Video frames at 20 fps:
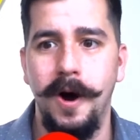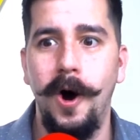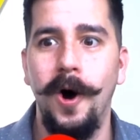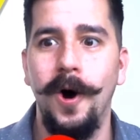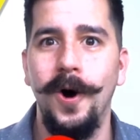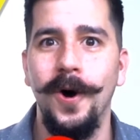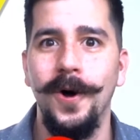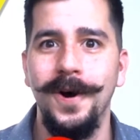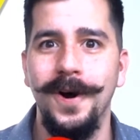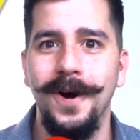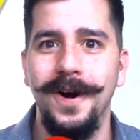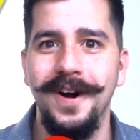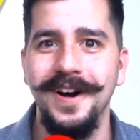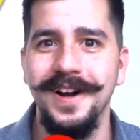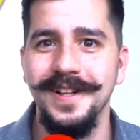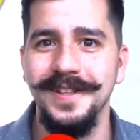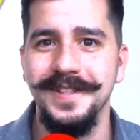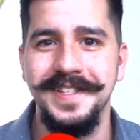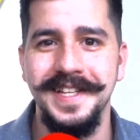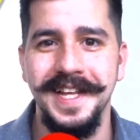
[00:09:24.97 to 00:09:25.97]
Honor
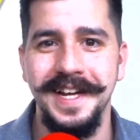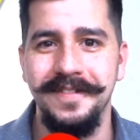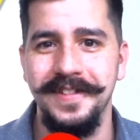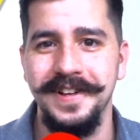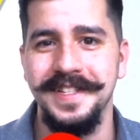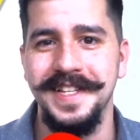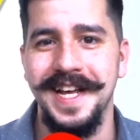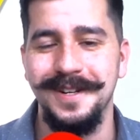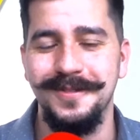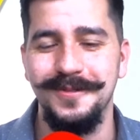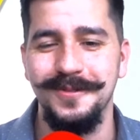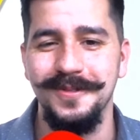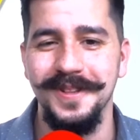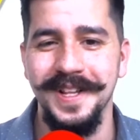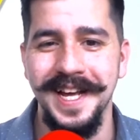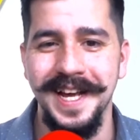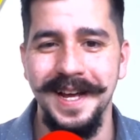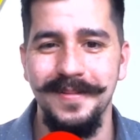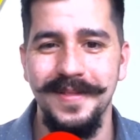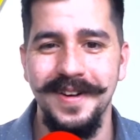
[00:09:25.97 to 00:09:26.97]
instead of his actual
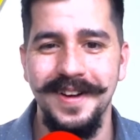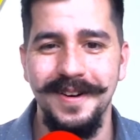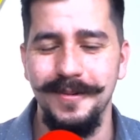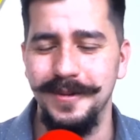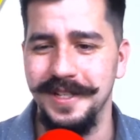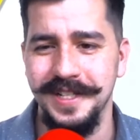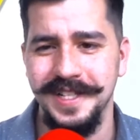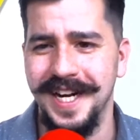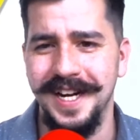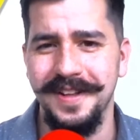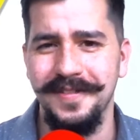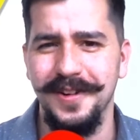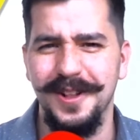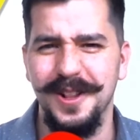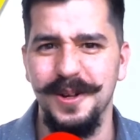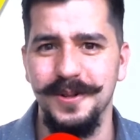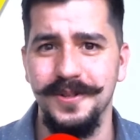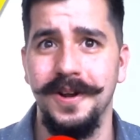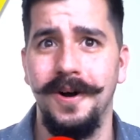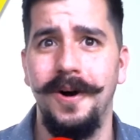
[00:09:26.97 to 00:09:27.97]
name, which is not even
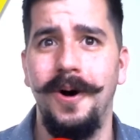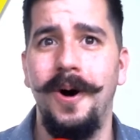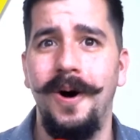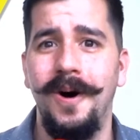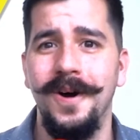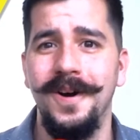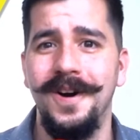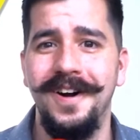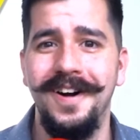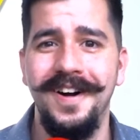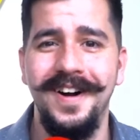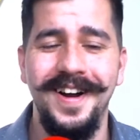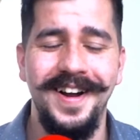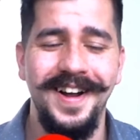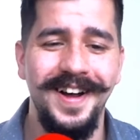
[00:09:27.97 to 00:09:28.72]
close to Honor.